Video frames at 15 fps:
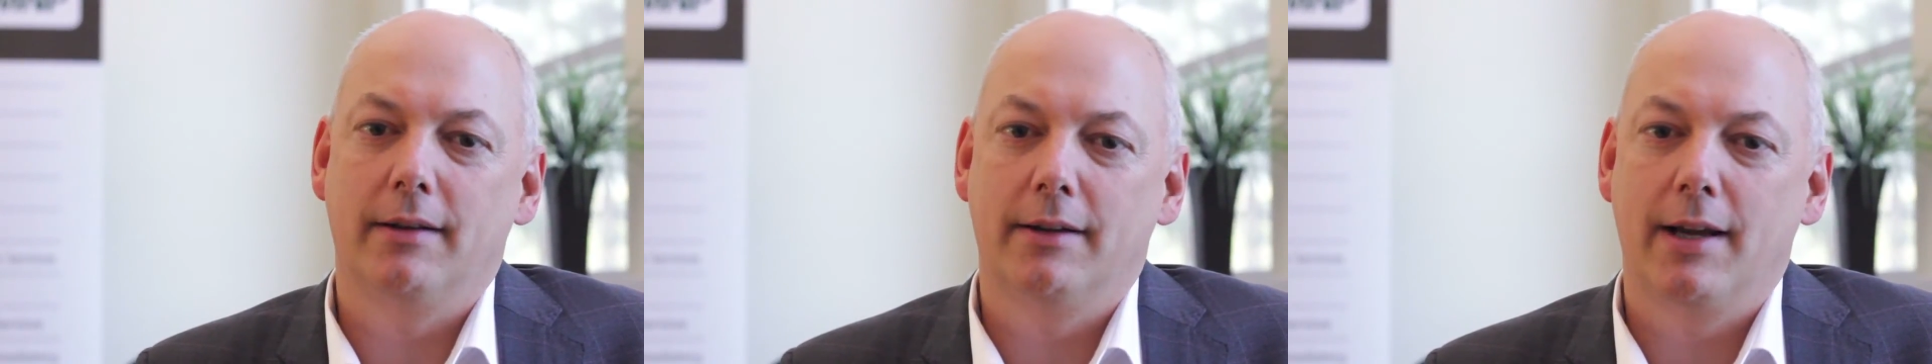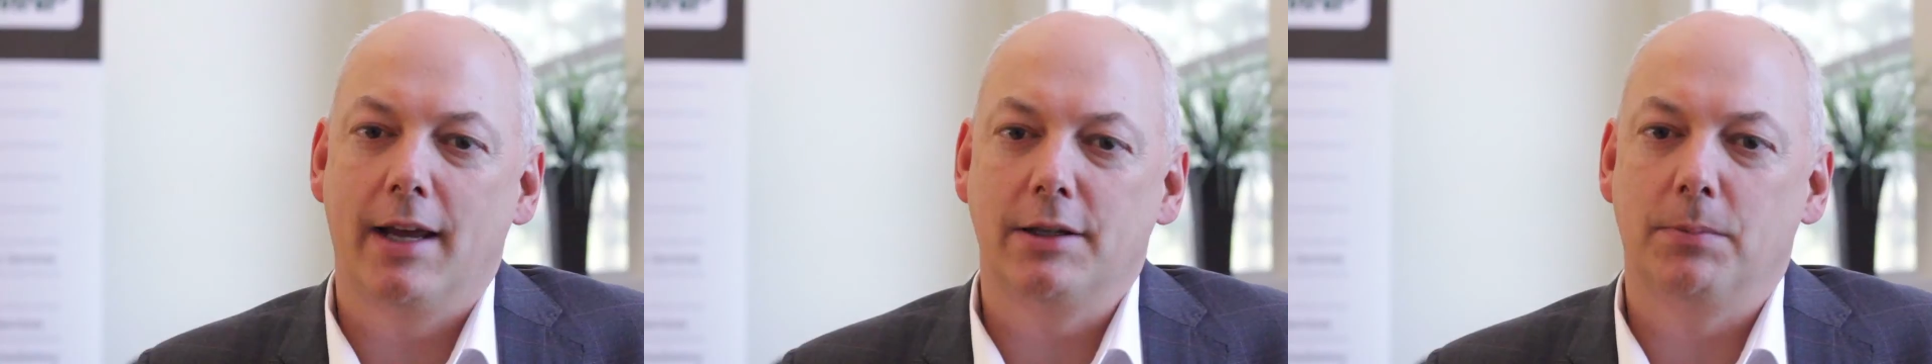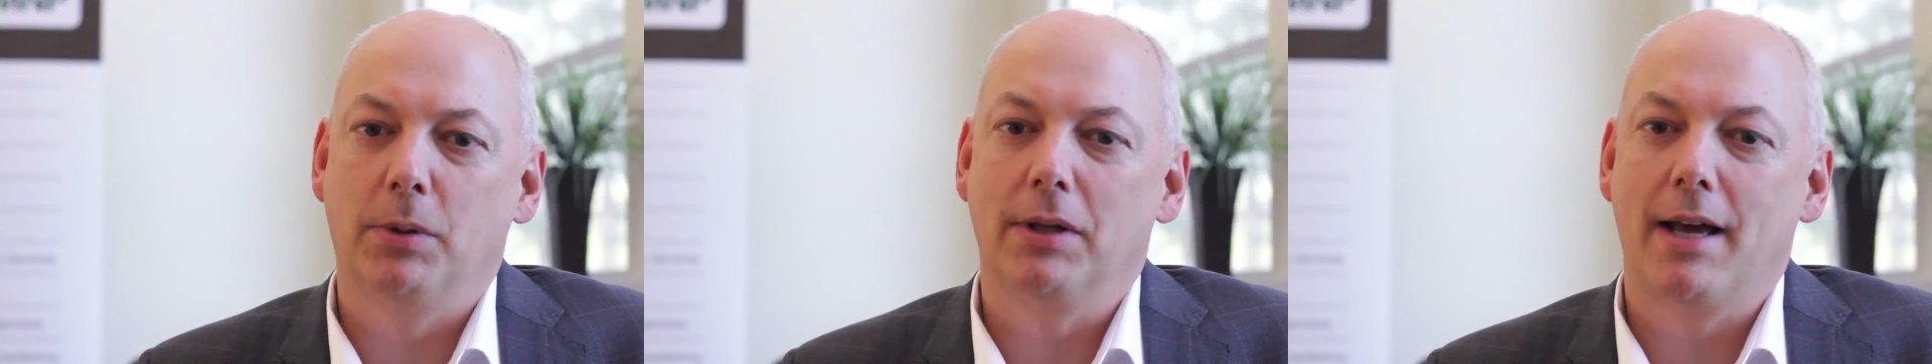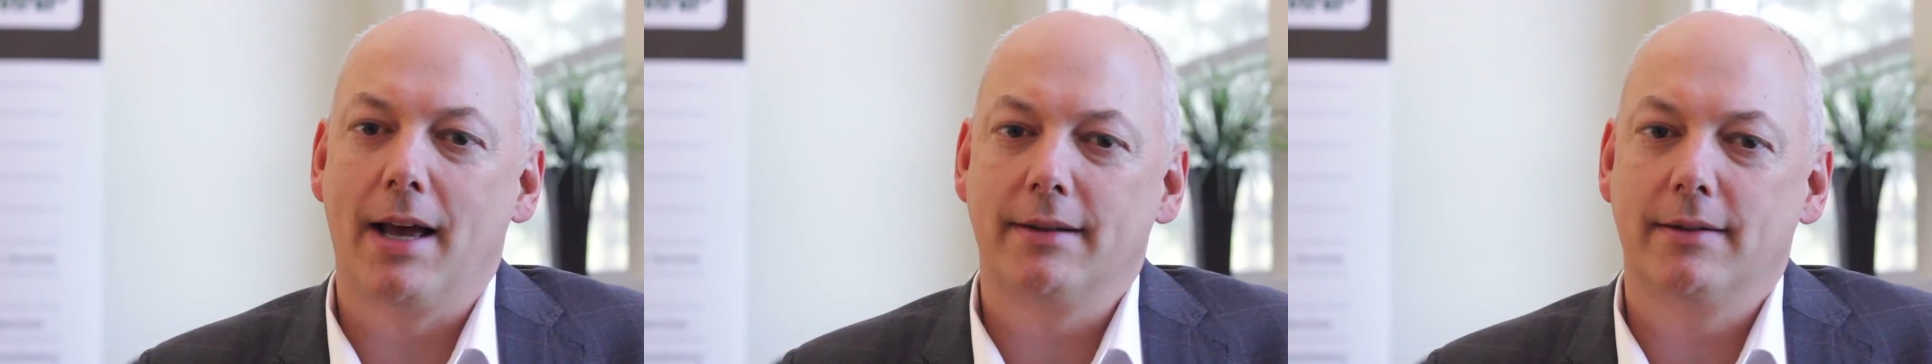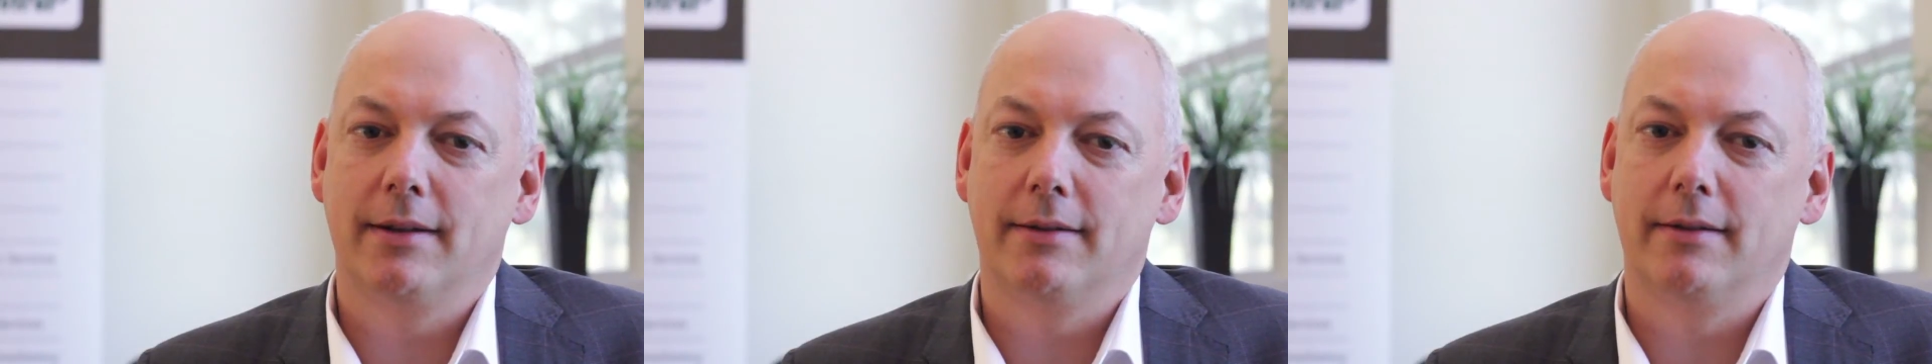intangible
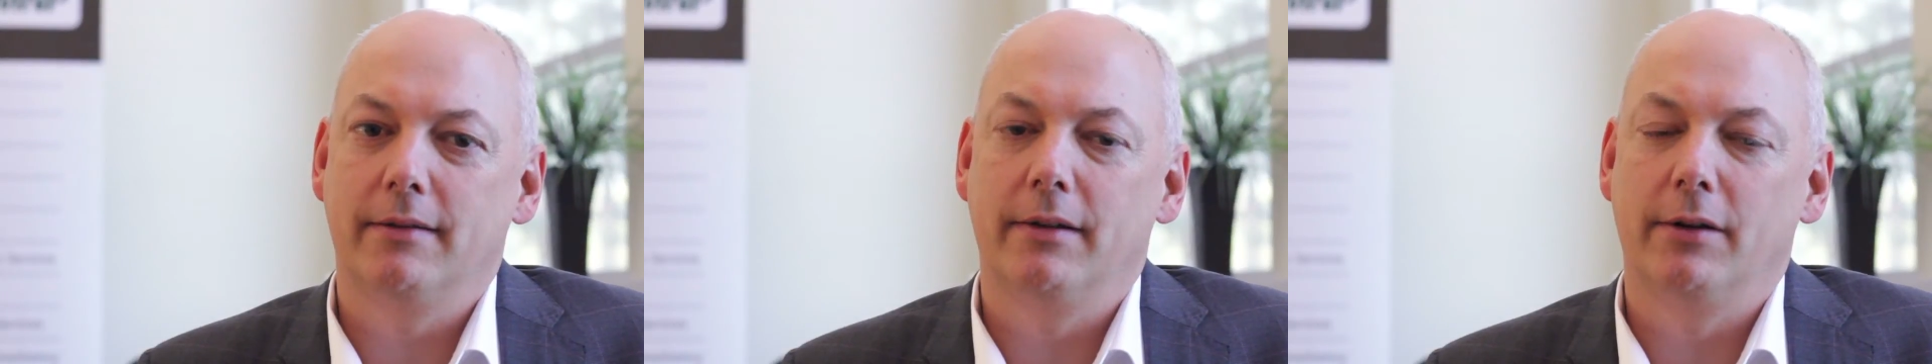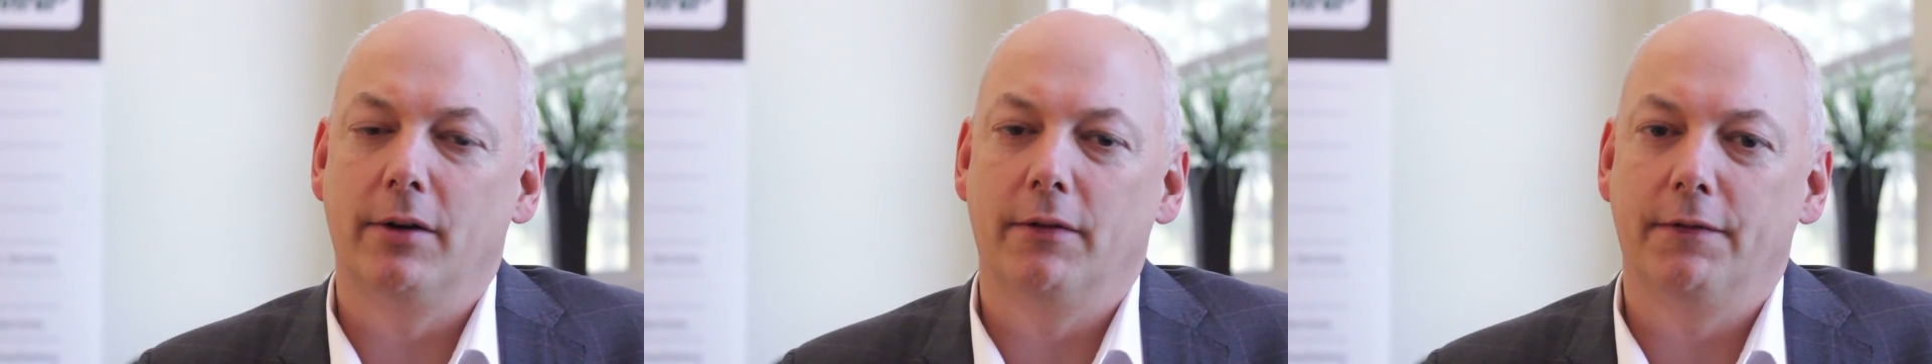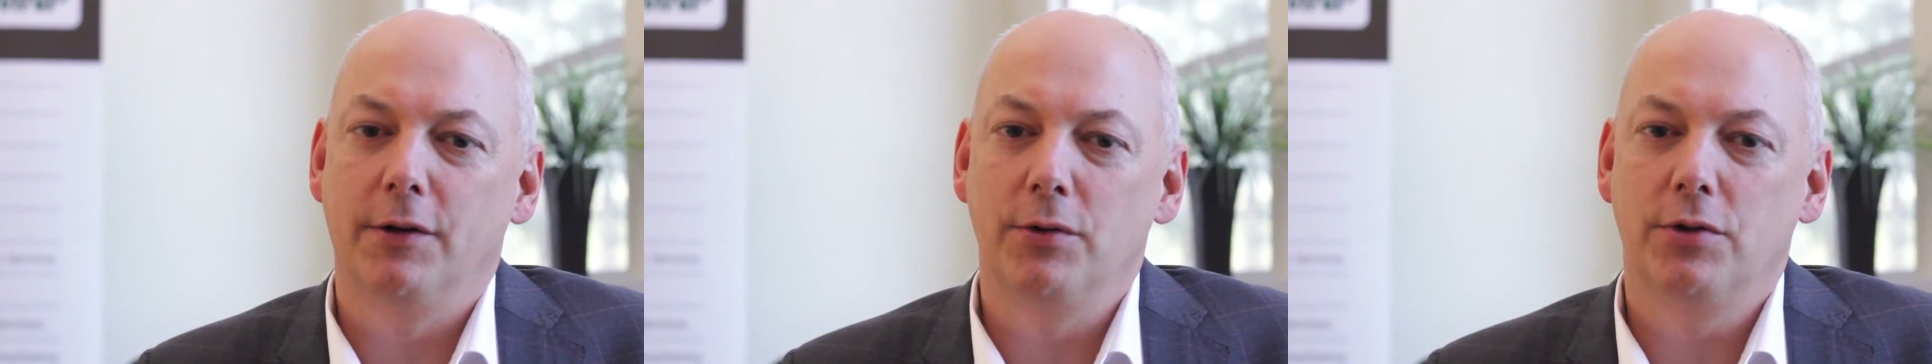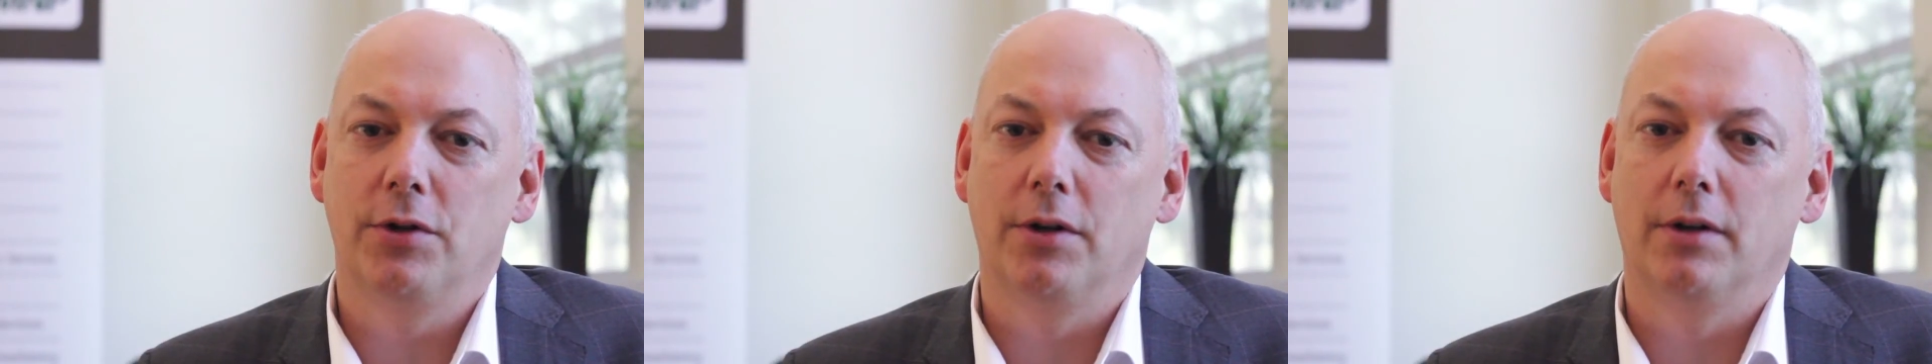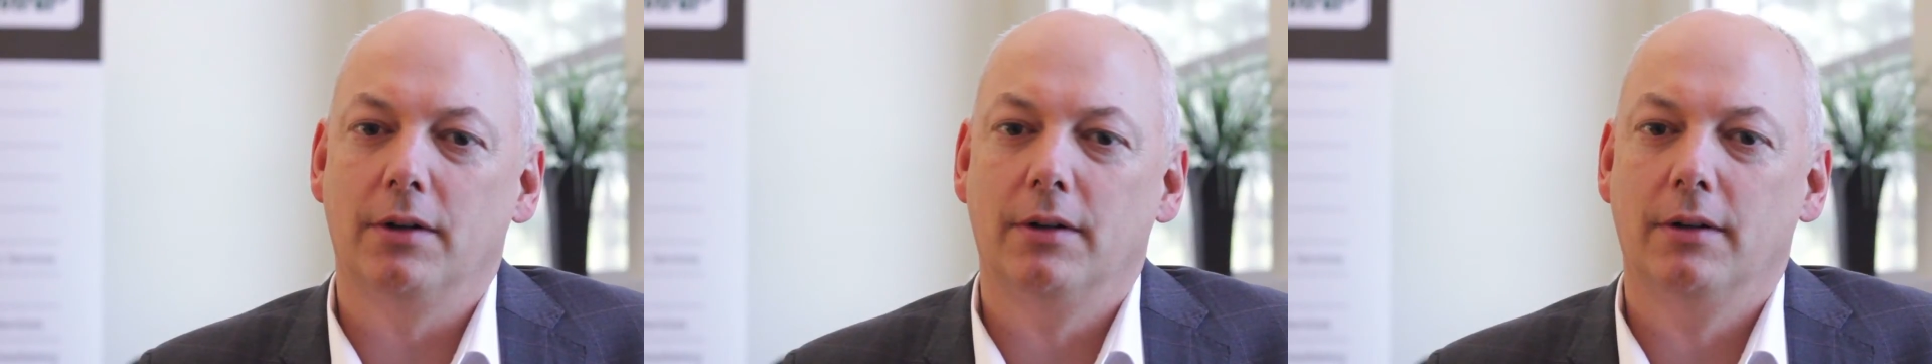assets in the near
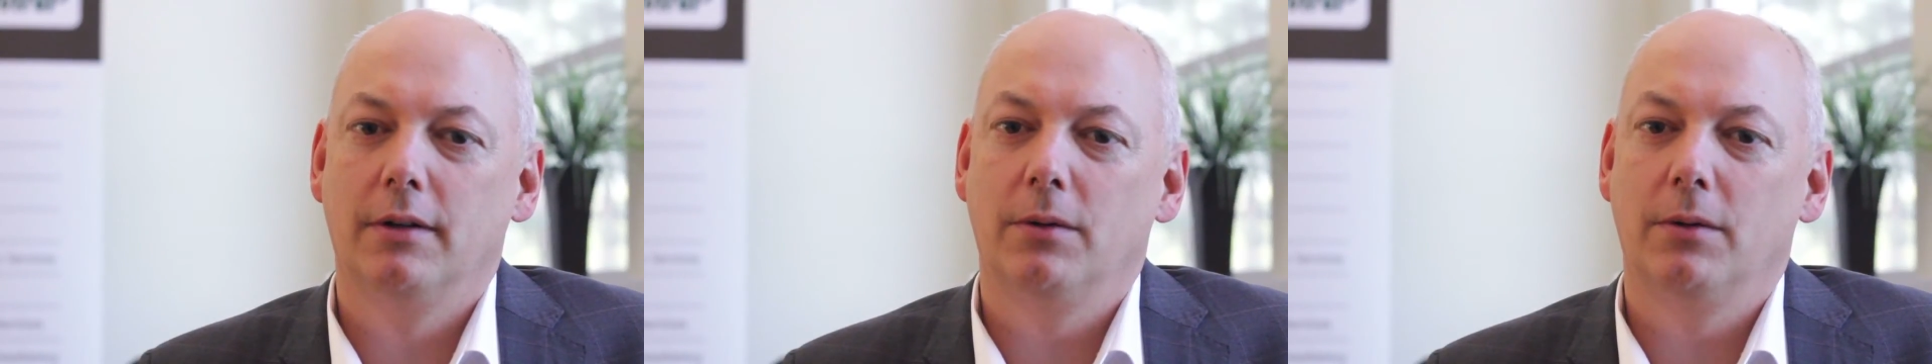future,